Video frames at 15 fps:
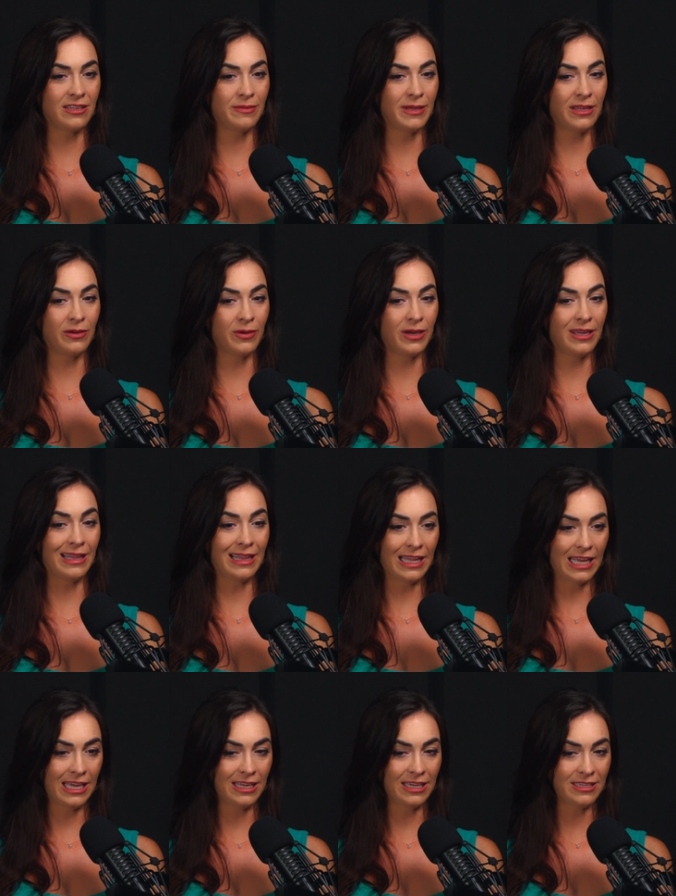demeaning way,
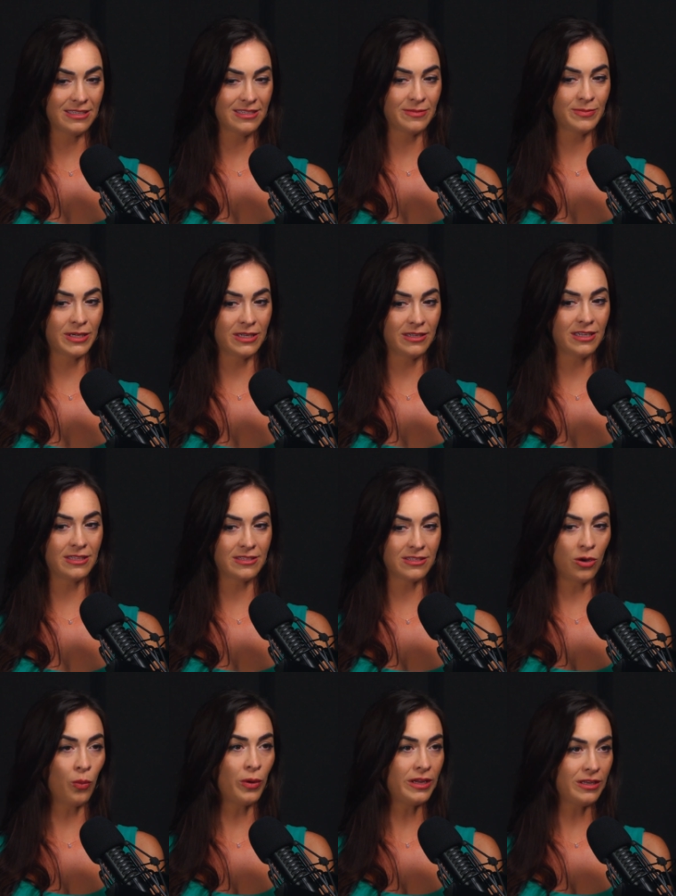ladies, but it's
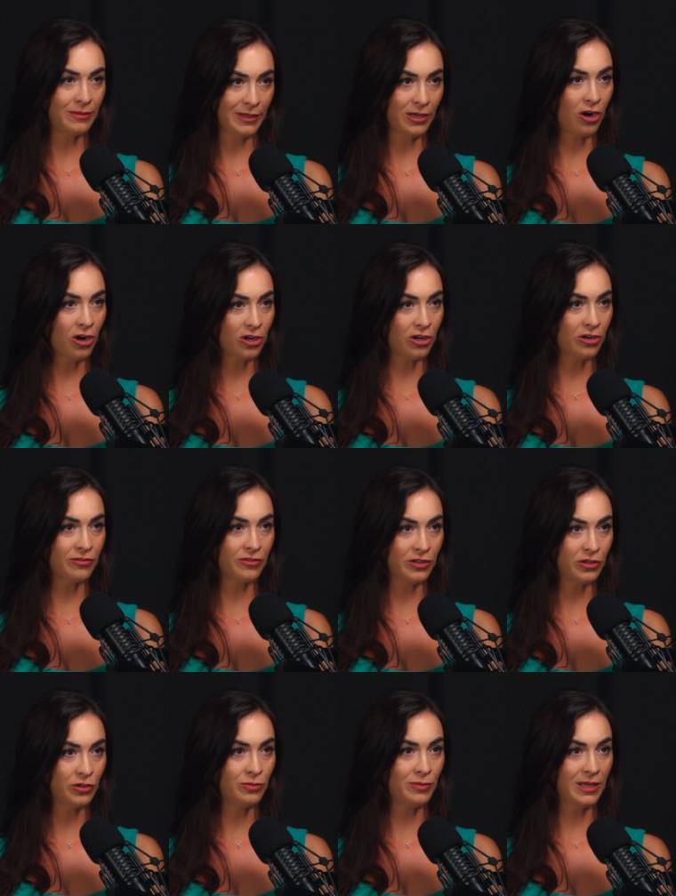going to be harder for
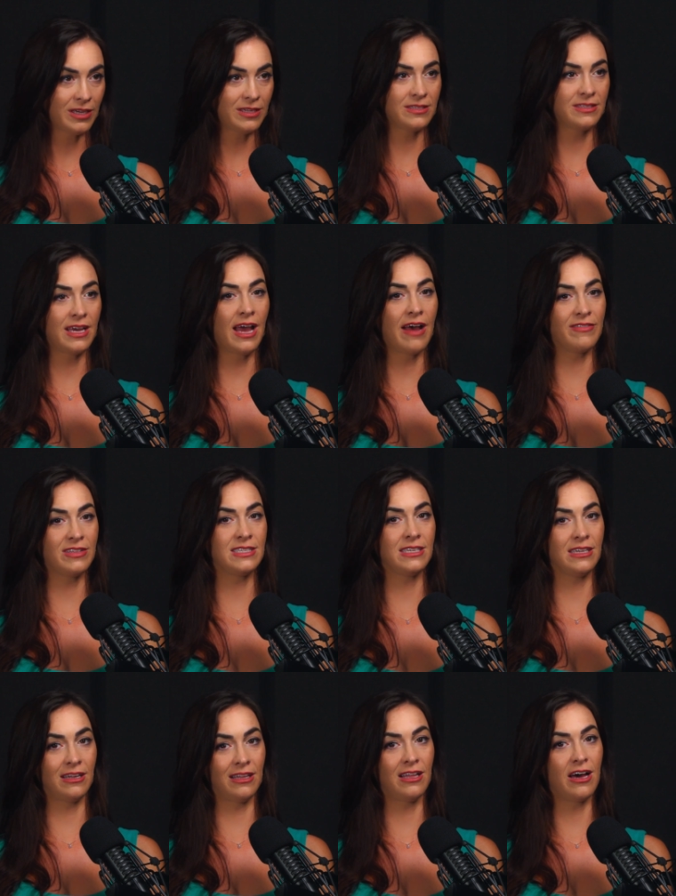you because they haven't
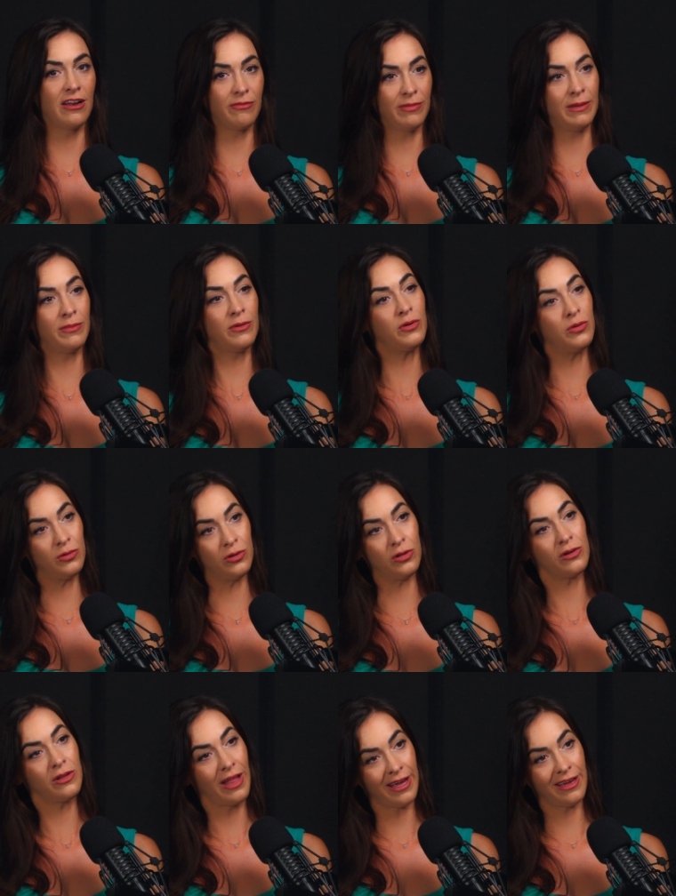seen a lot of people who
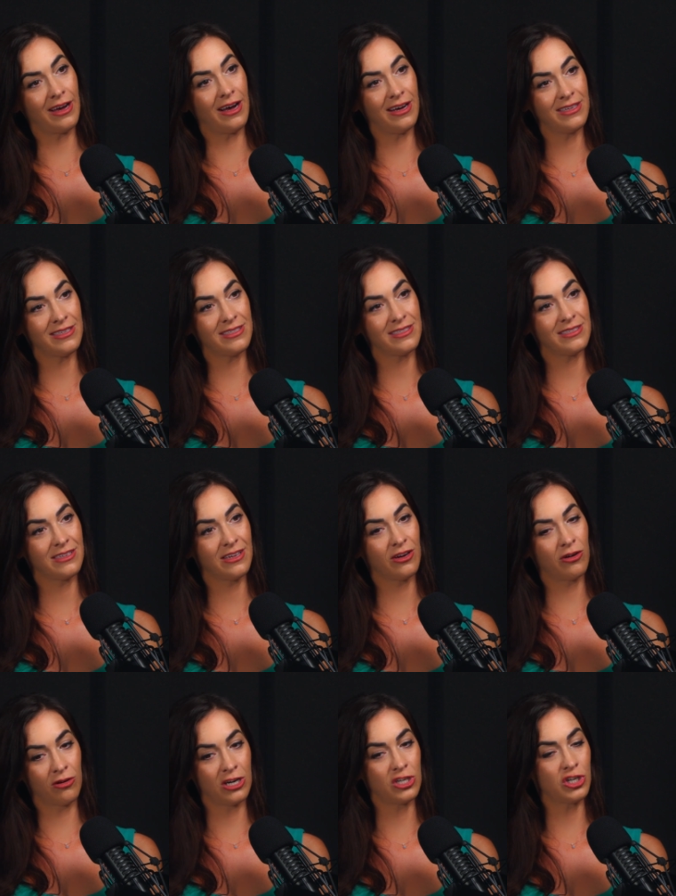look like us
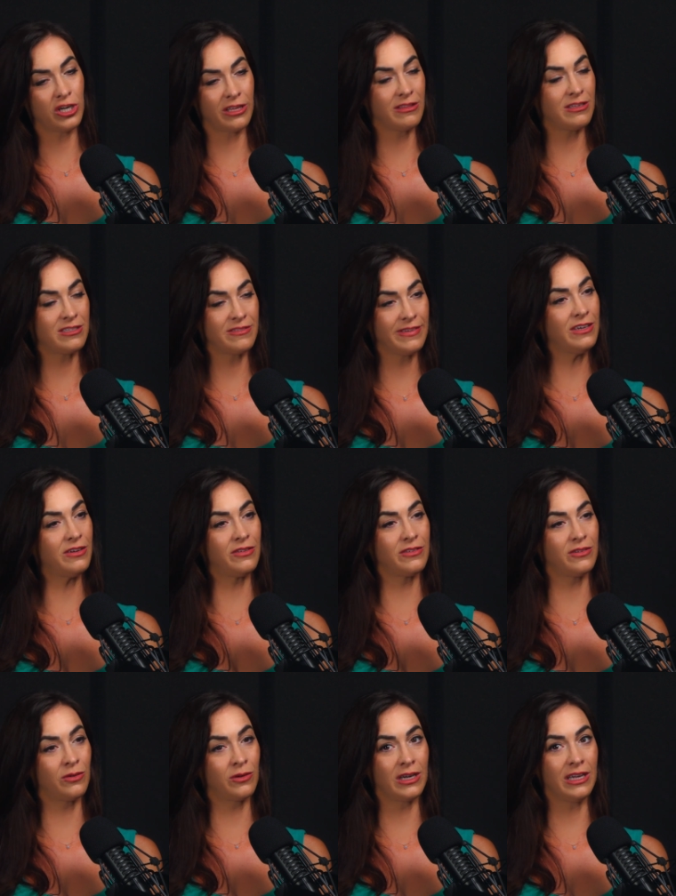mm-hmm. crush it in this field
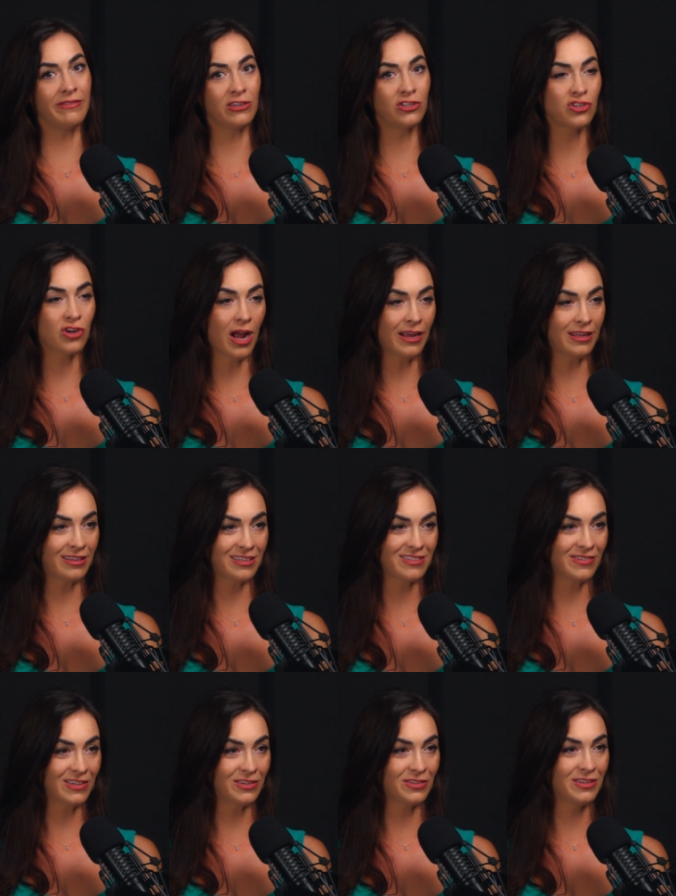mm-hmm. or even try in this
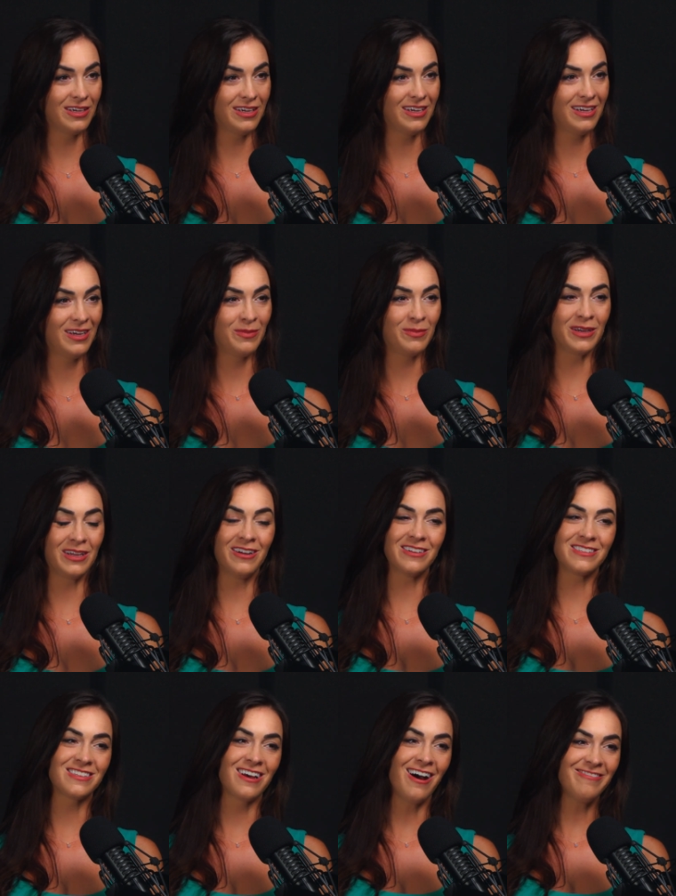field. Mm-hmm. But you're a
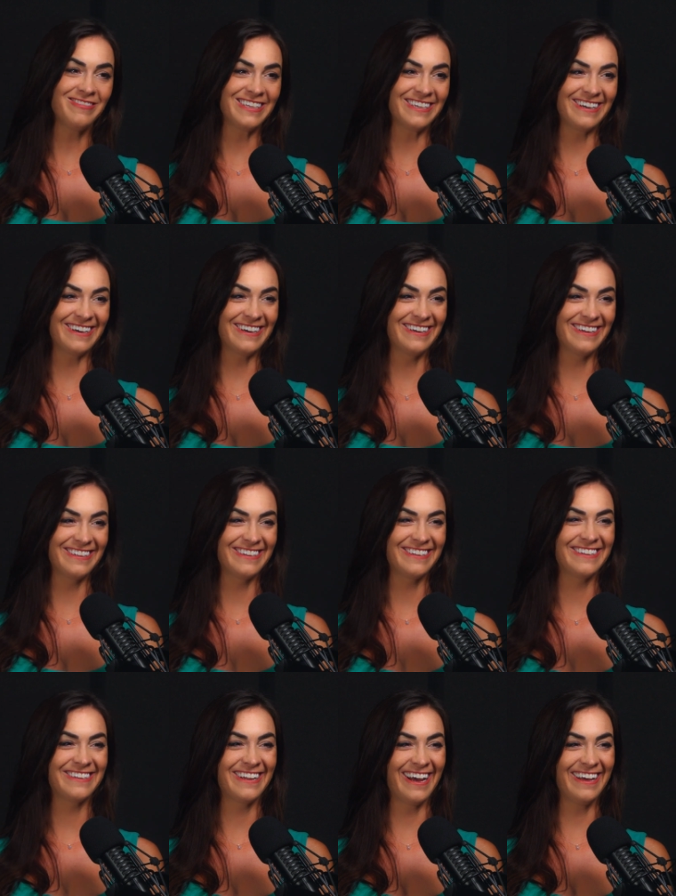softy, huh? Oh
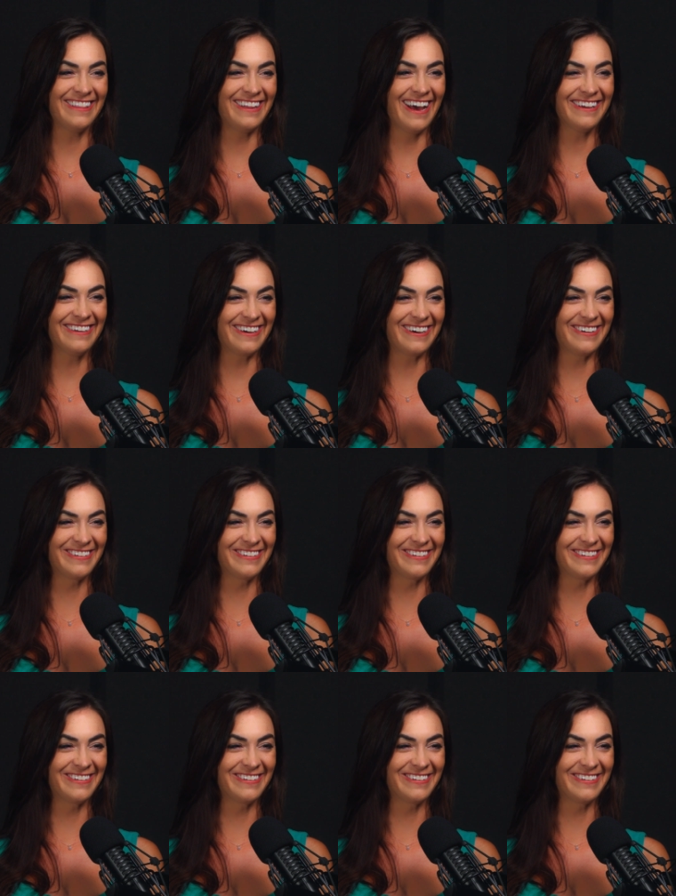yeah, how'd that go?